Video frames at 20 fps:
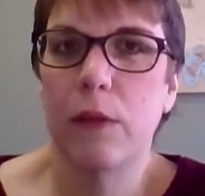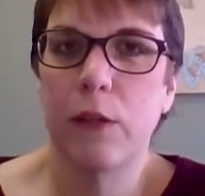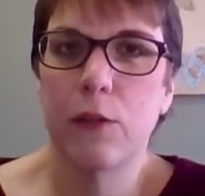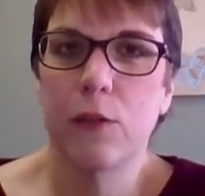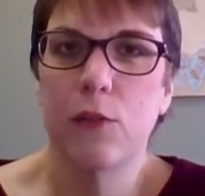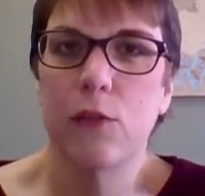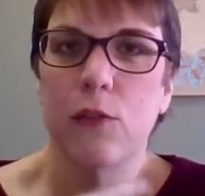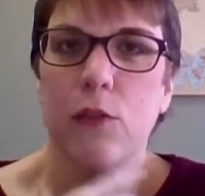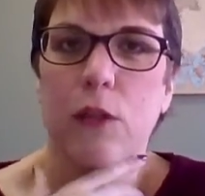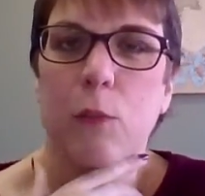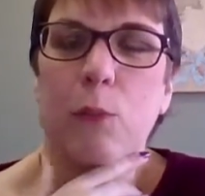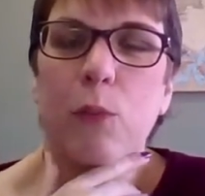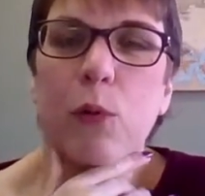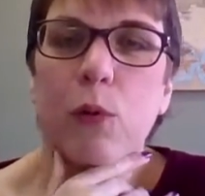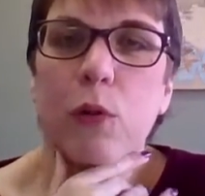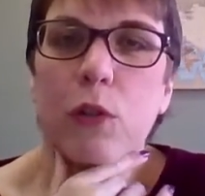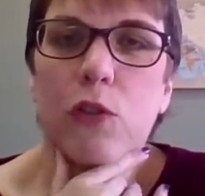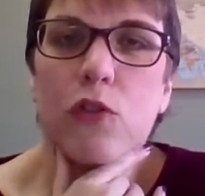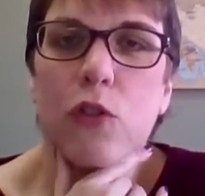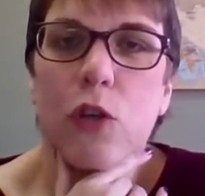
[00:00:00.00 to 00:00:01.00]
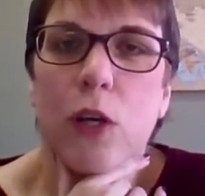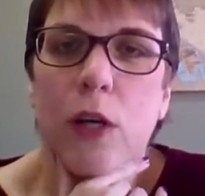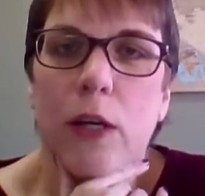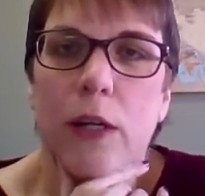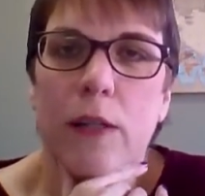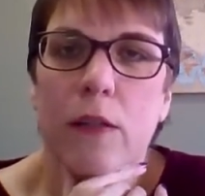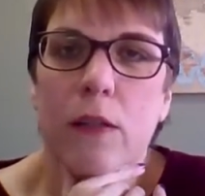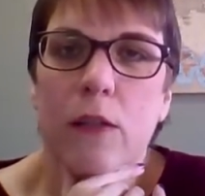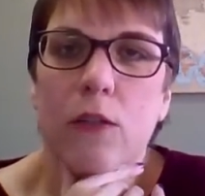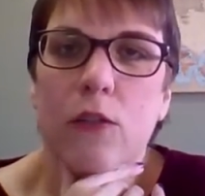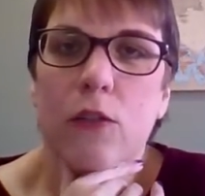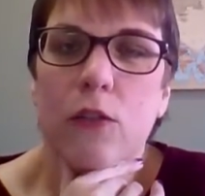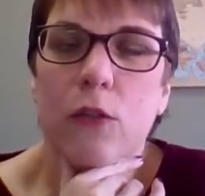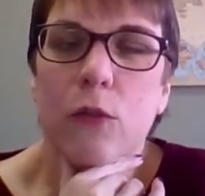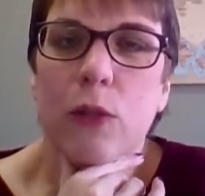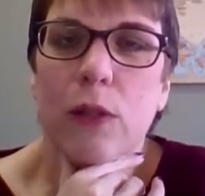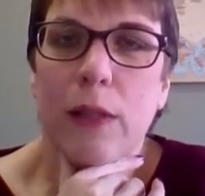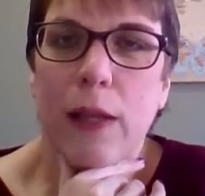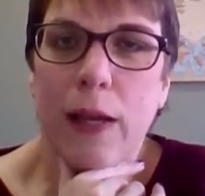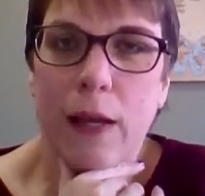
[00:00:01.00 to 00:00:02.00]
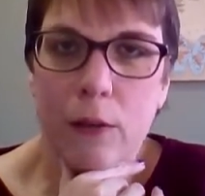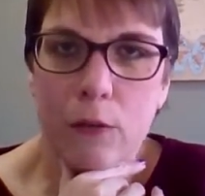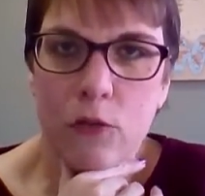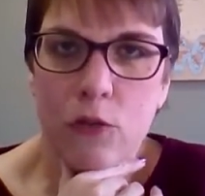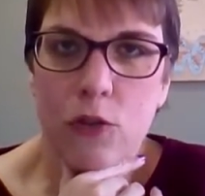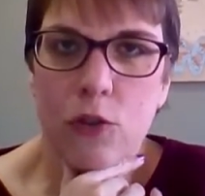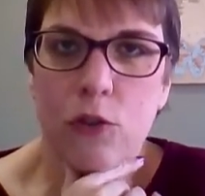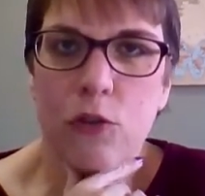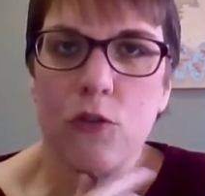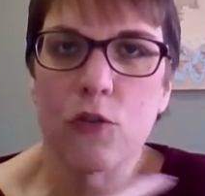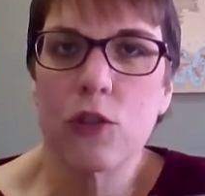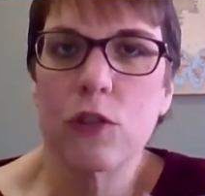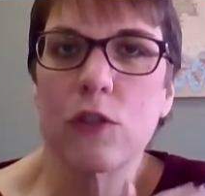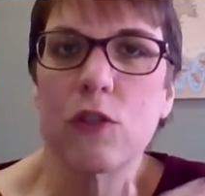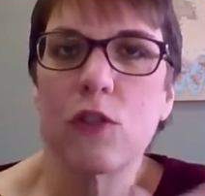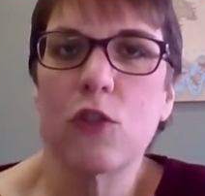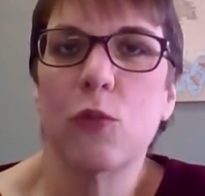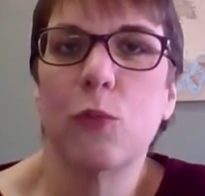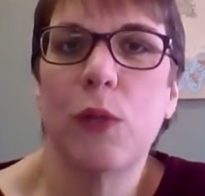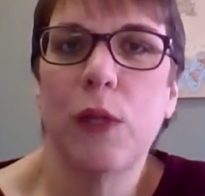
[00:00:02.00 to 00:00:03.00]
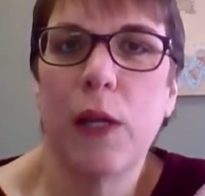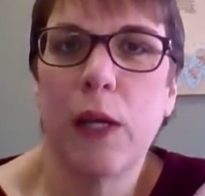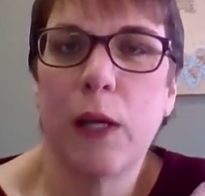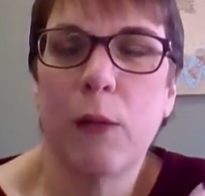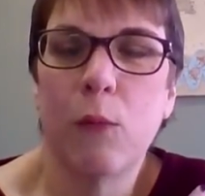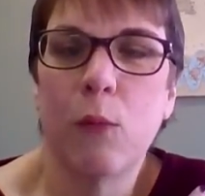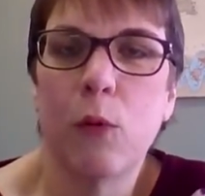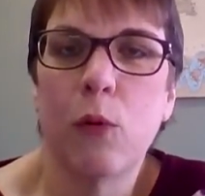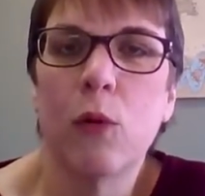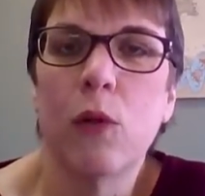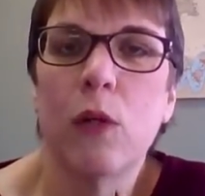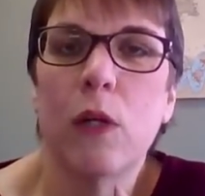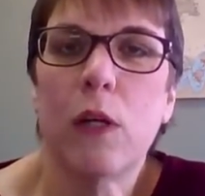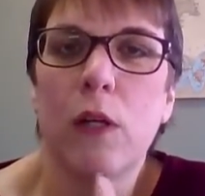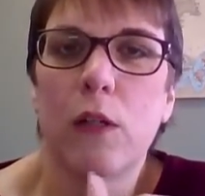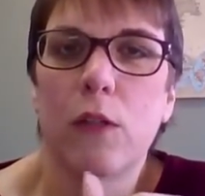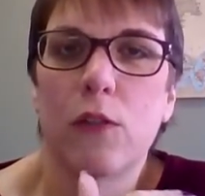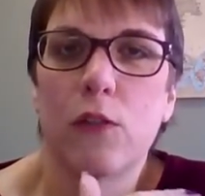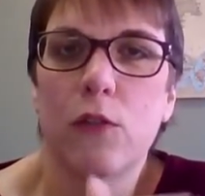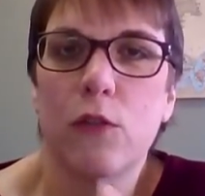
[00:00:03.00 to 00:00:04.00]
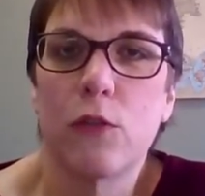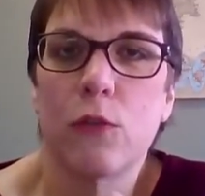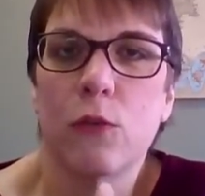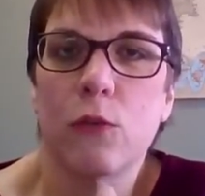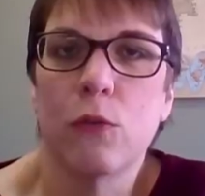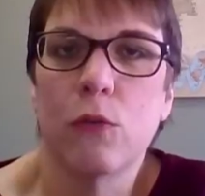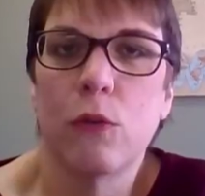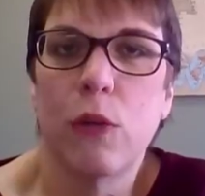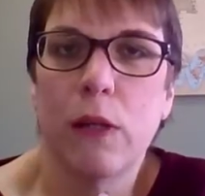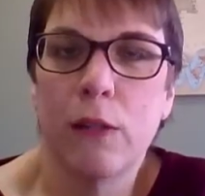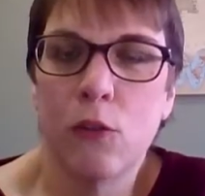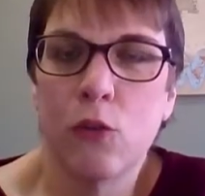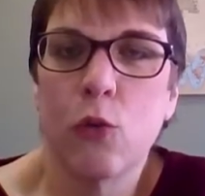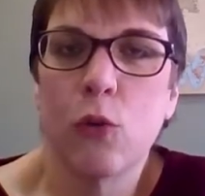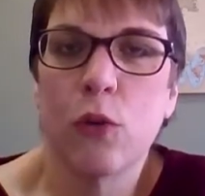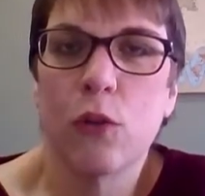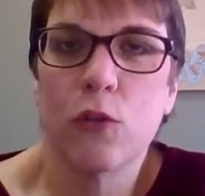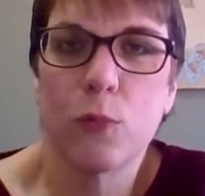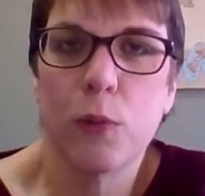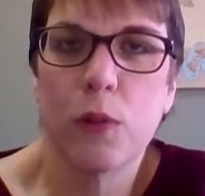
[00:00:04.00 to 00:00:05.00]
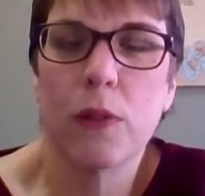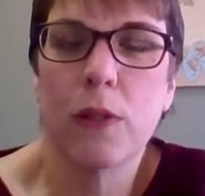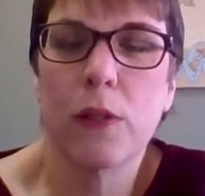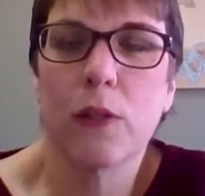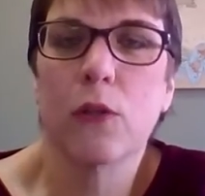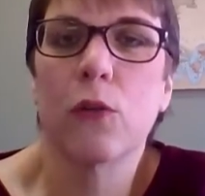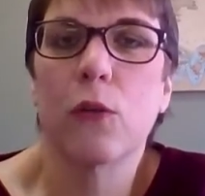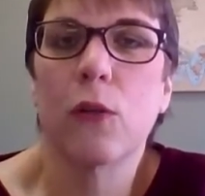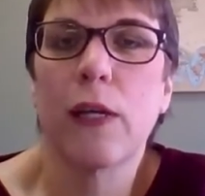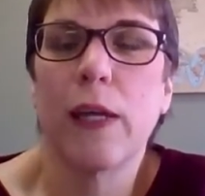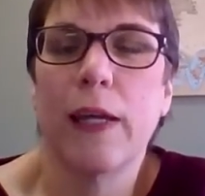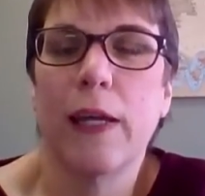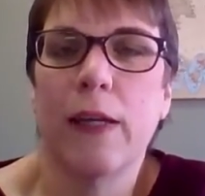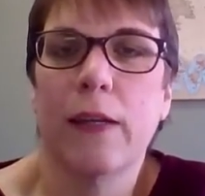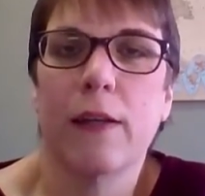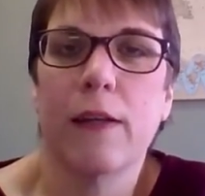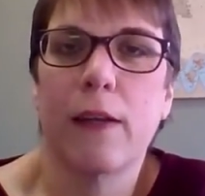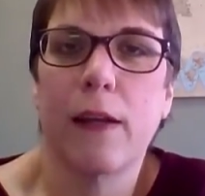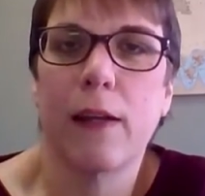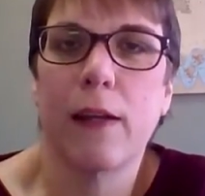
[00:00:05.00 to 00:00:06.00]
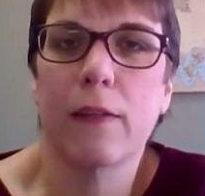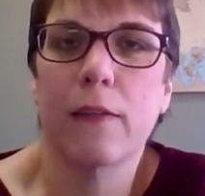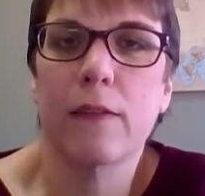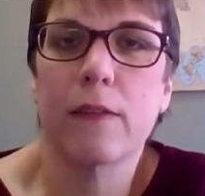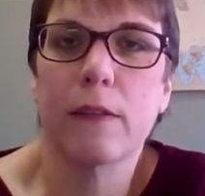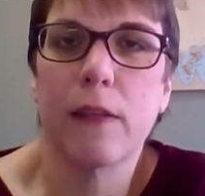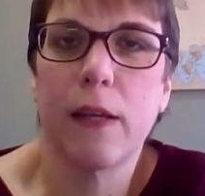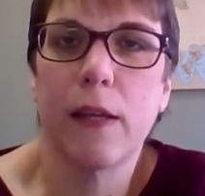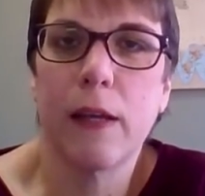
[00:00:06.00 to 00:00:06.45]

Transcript: There's a push on to allow churches to be able to endorse political candidates.